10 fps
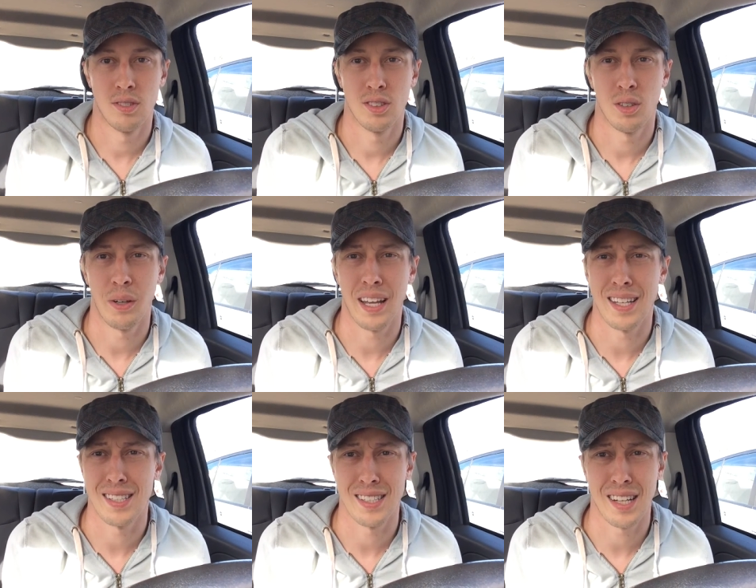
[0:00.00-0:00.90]
So I
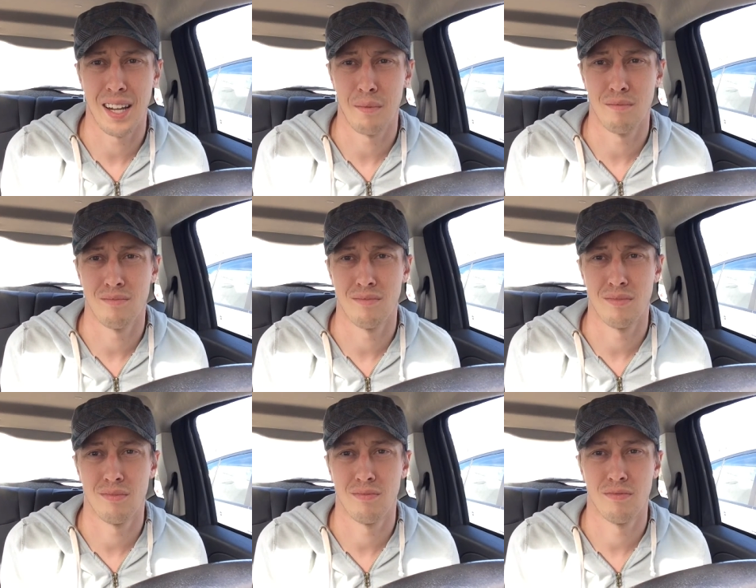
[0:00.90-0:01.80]
guess it's time
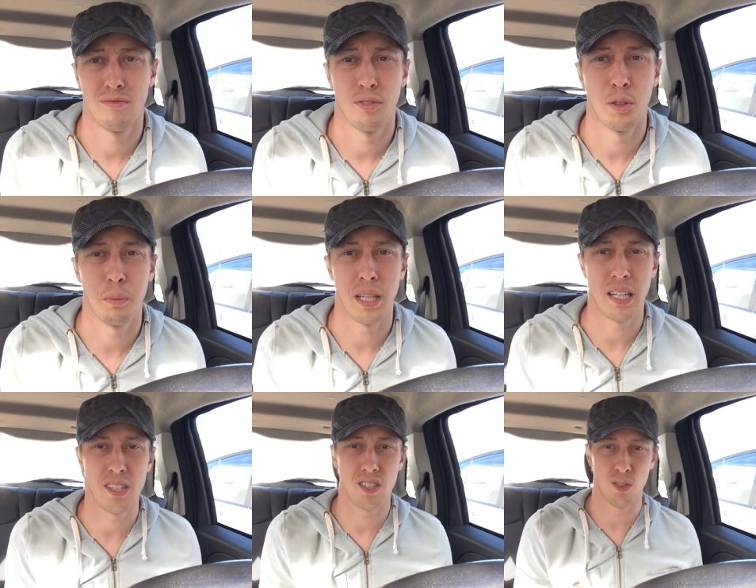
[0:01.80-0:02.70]
for
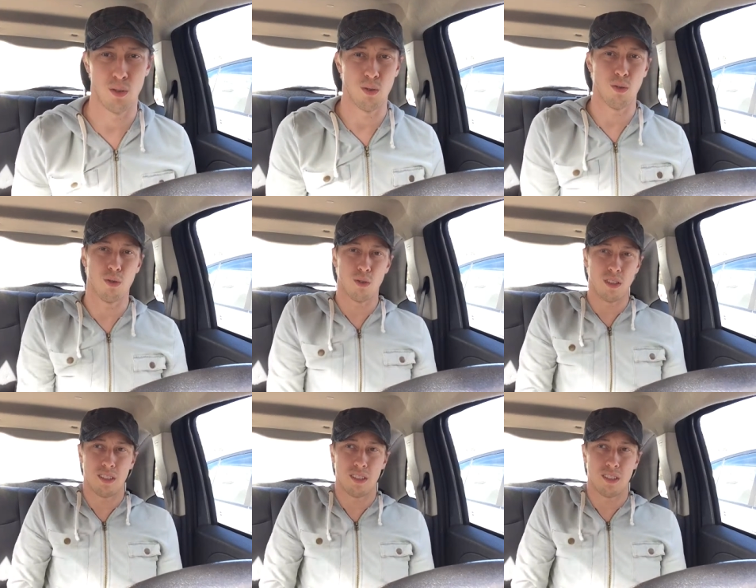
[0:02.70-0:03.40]
me to